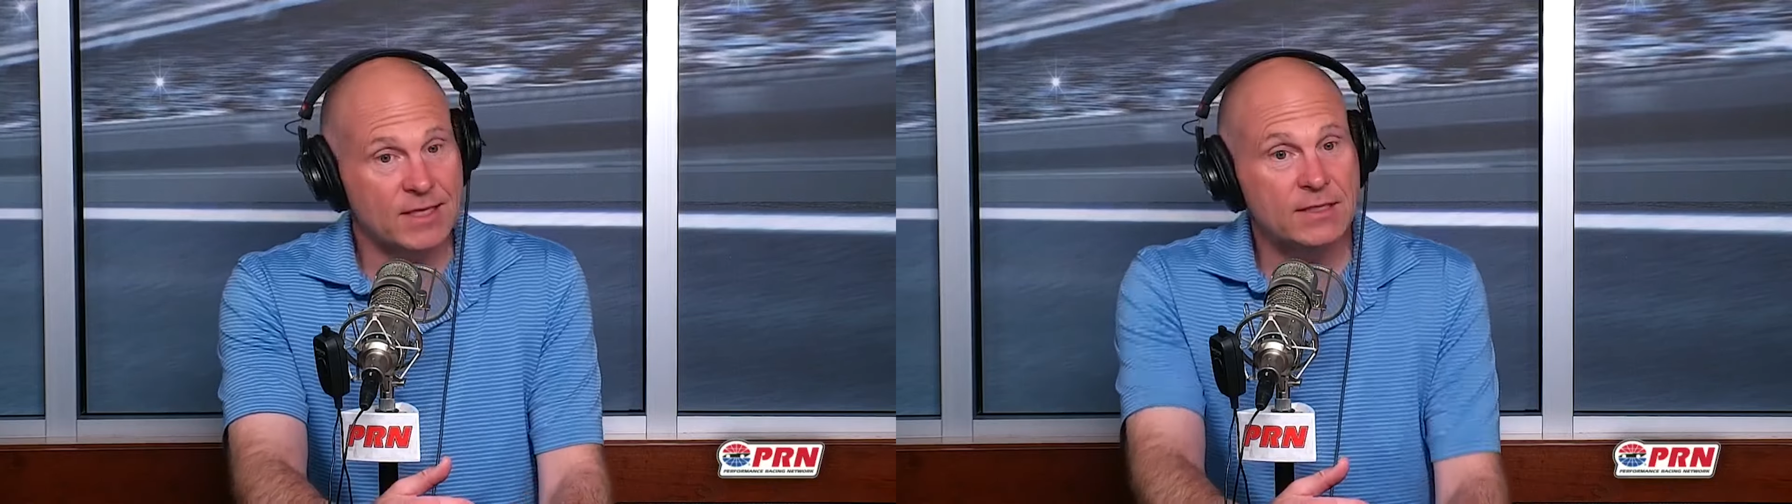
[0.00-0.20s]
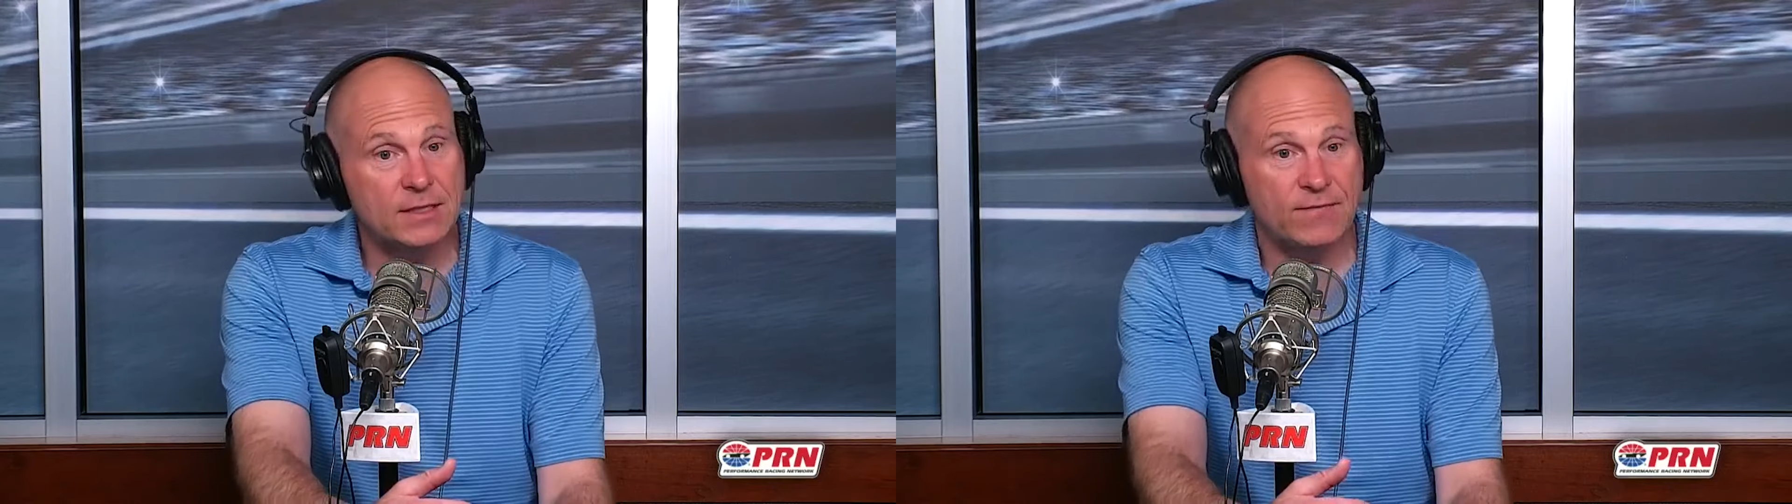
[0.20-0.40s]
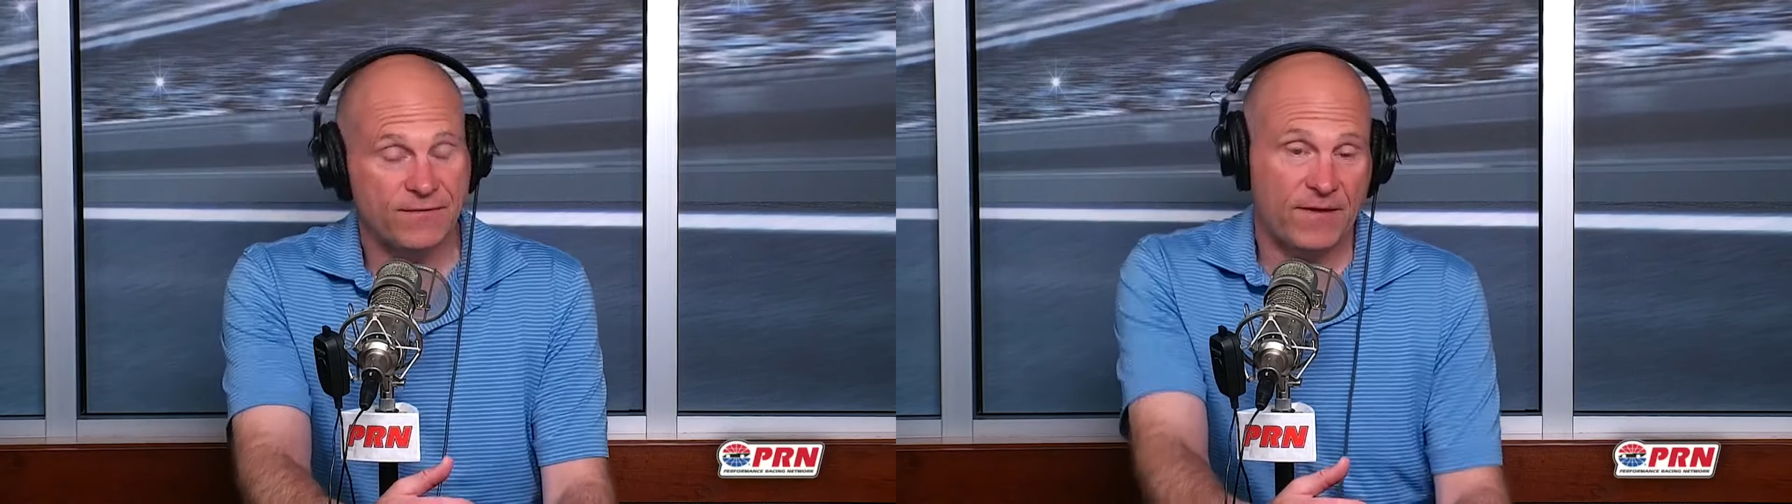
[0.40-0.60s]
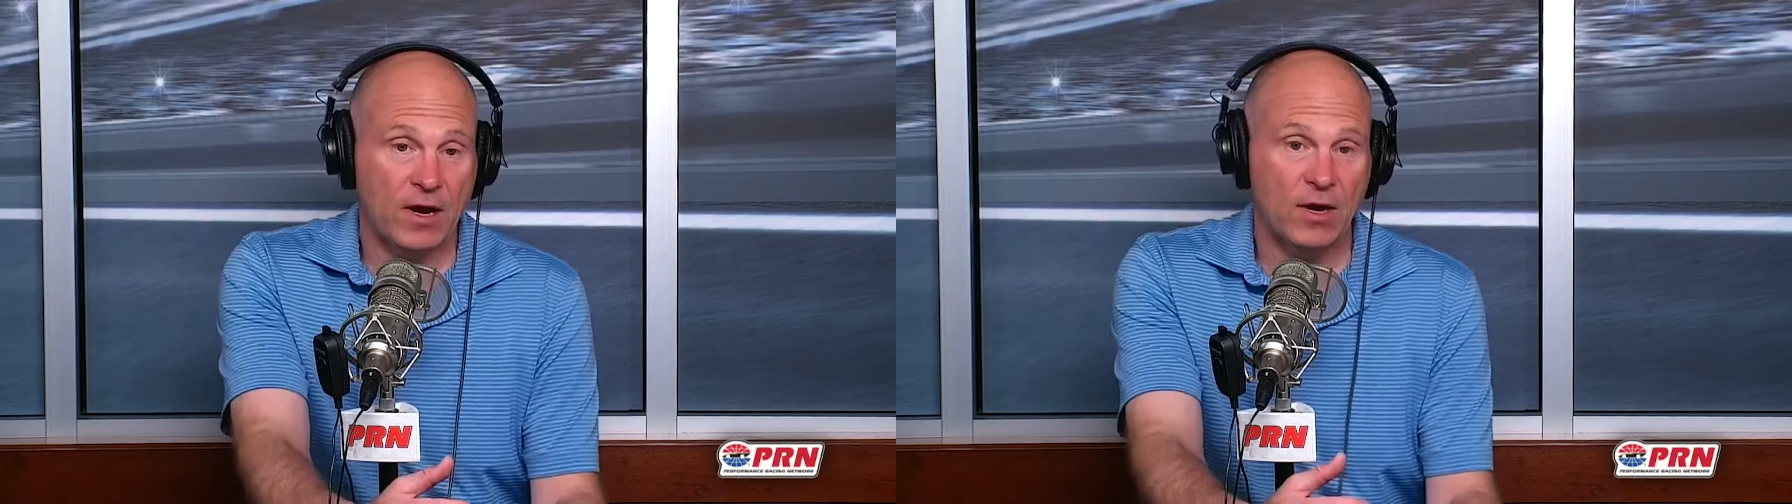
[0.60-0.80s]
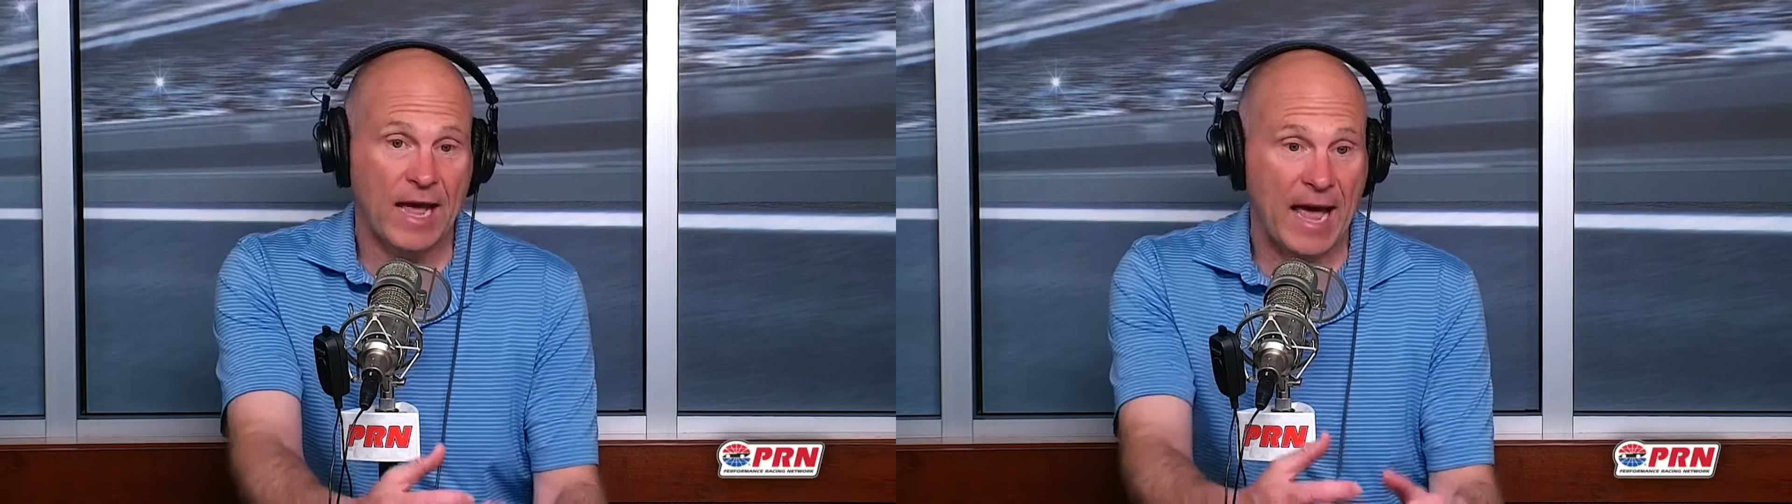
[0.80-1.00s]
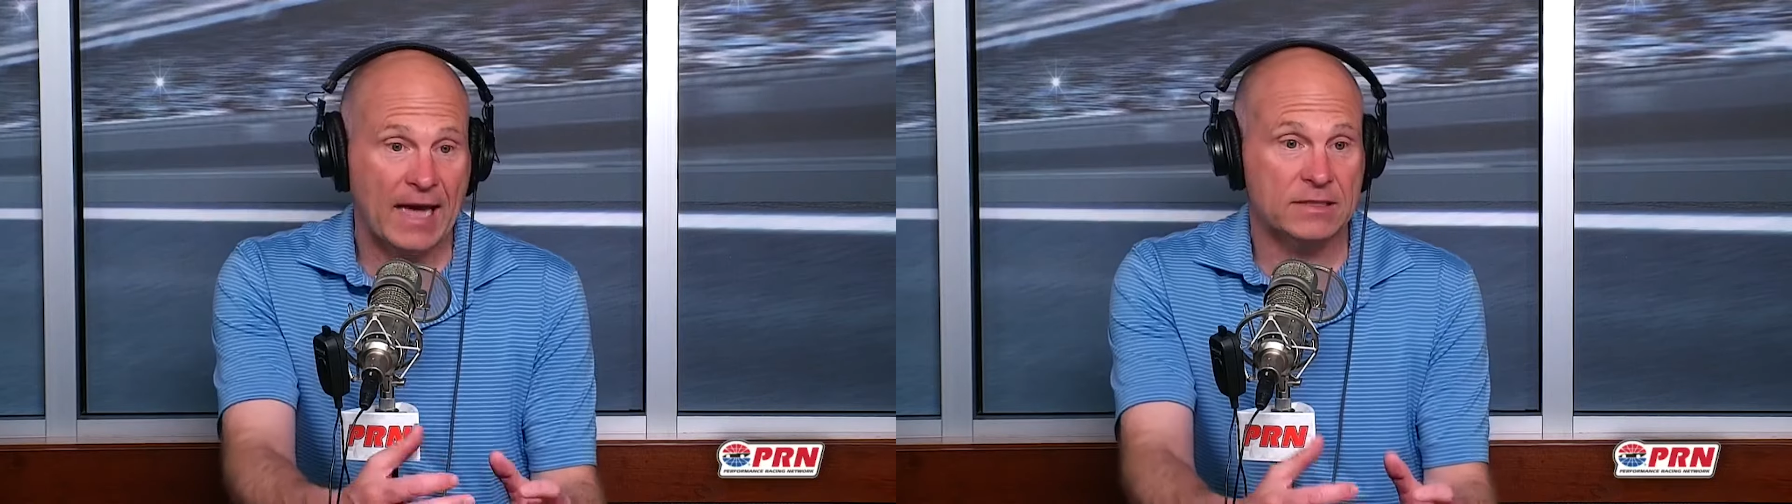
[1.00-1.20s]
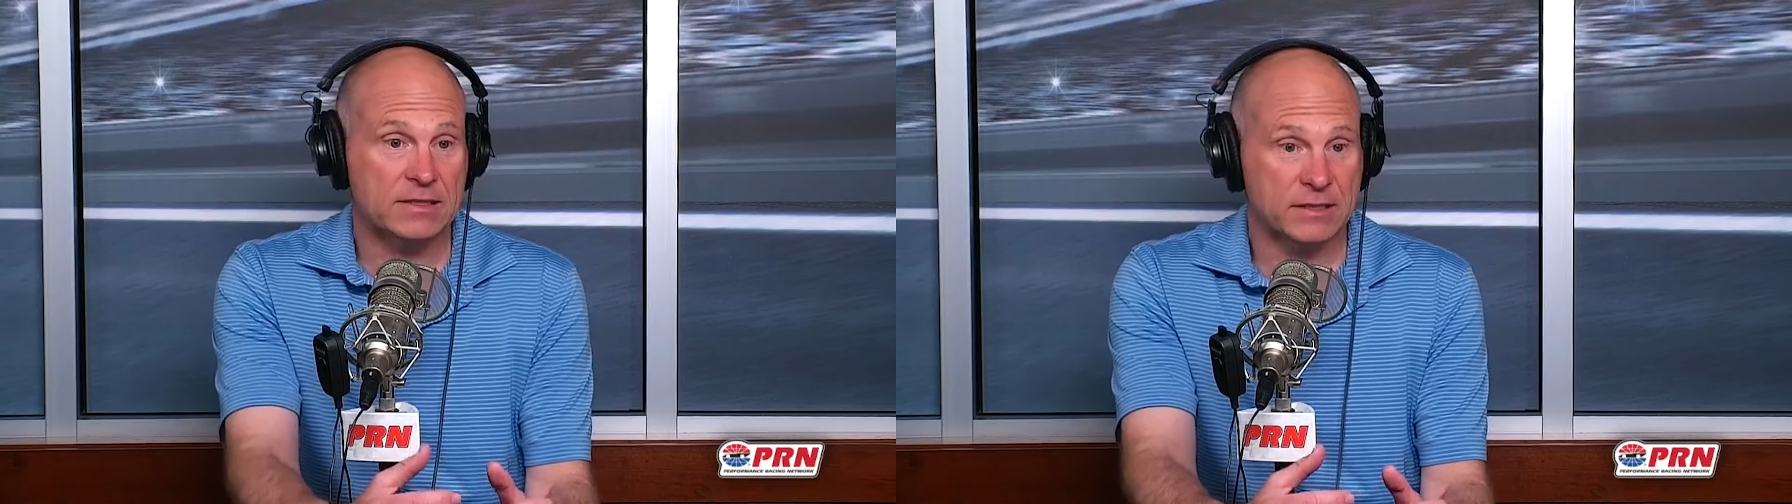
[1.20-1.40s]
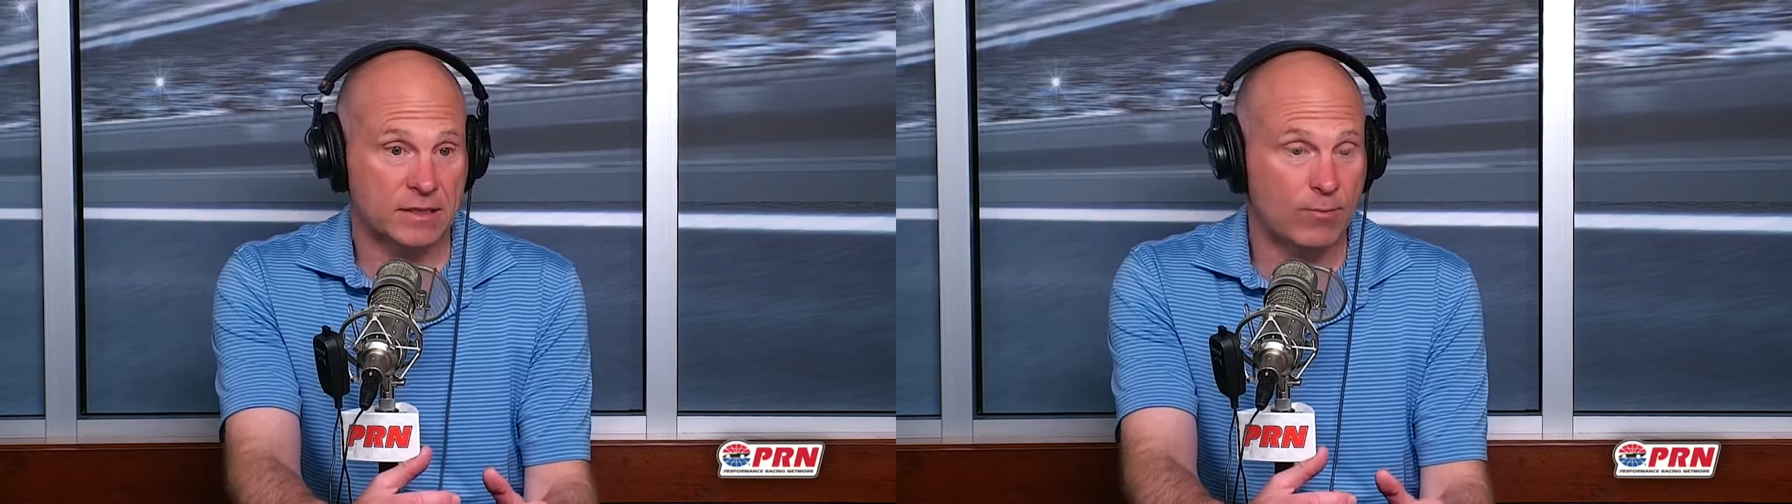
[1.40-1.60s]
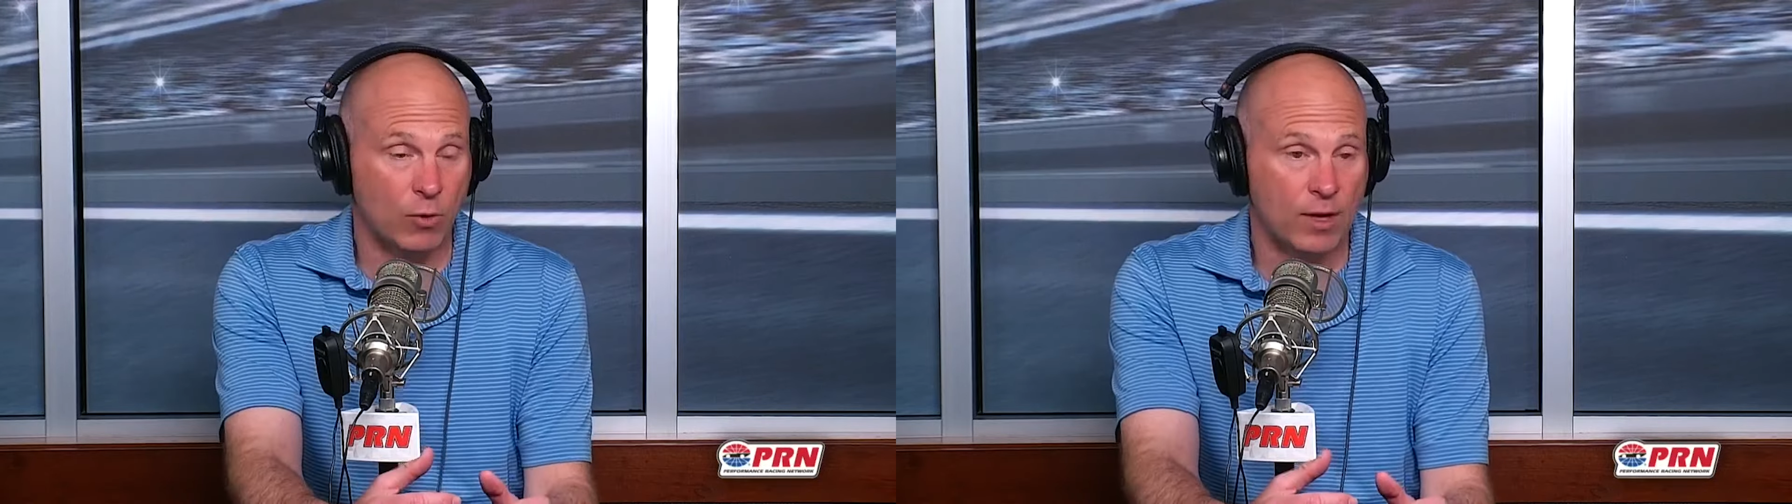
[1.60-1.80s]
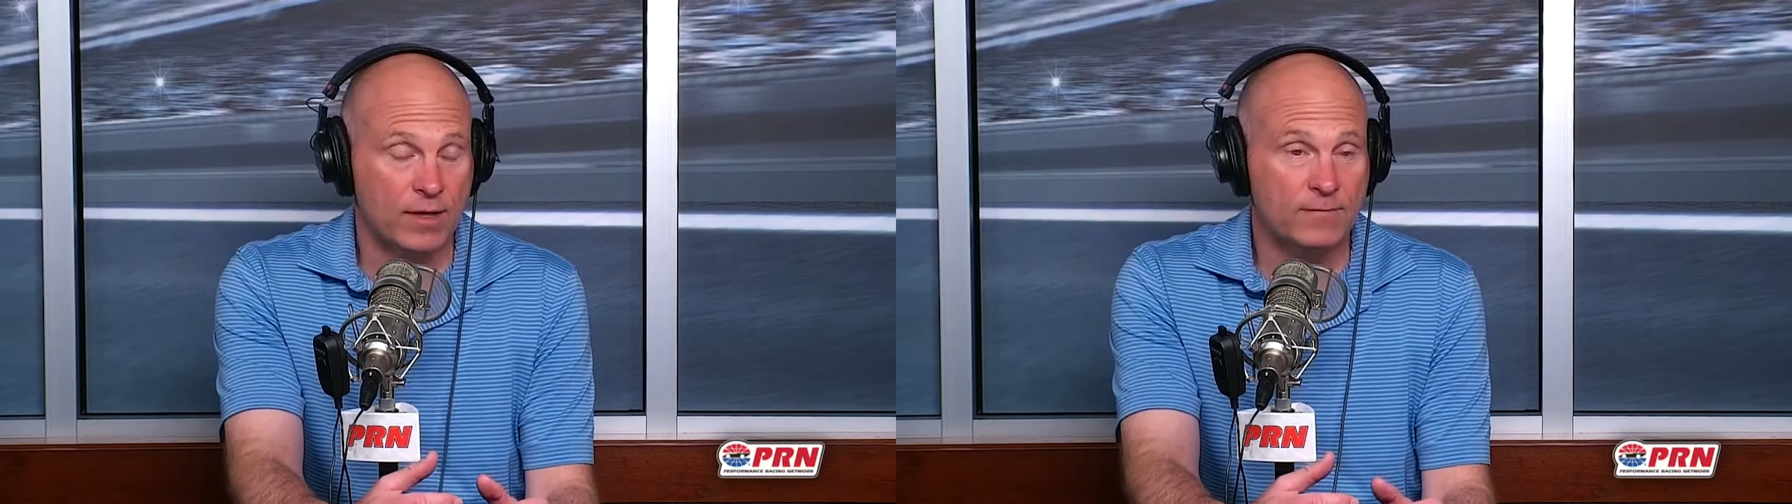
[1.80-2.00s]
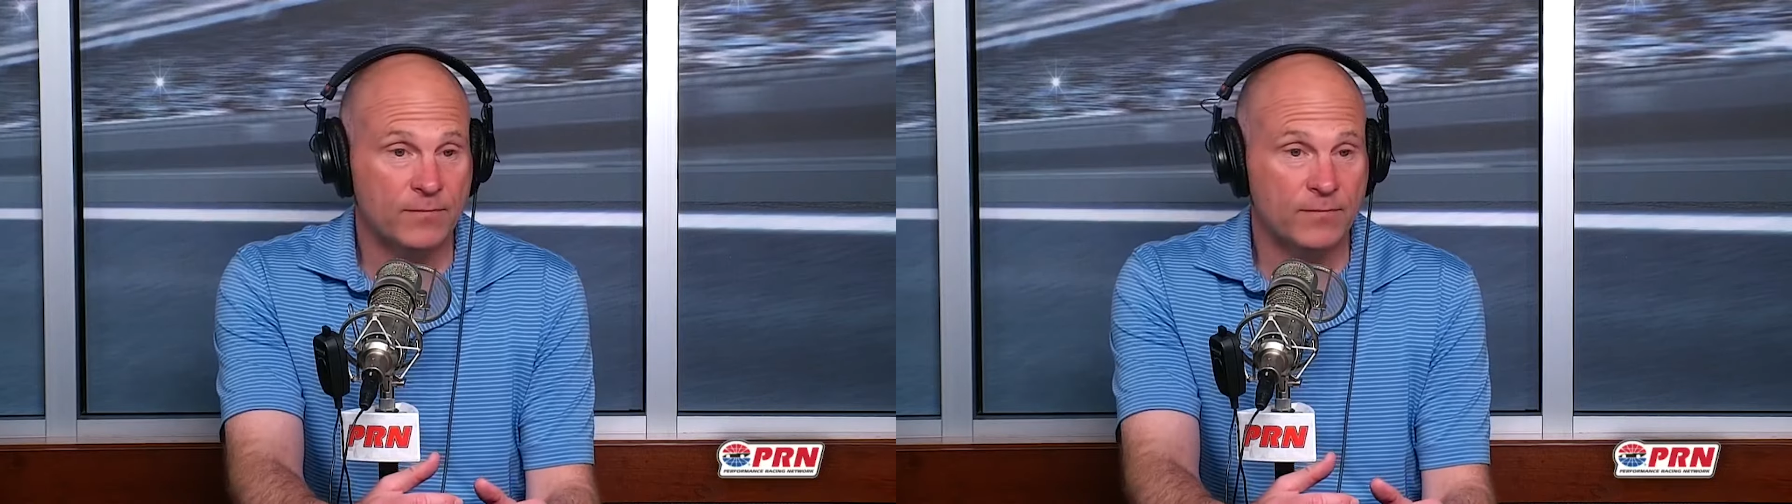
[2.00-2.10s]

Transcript: is it fair to ask someone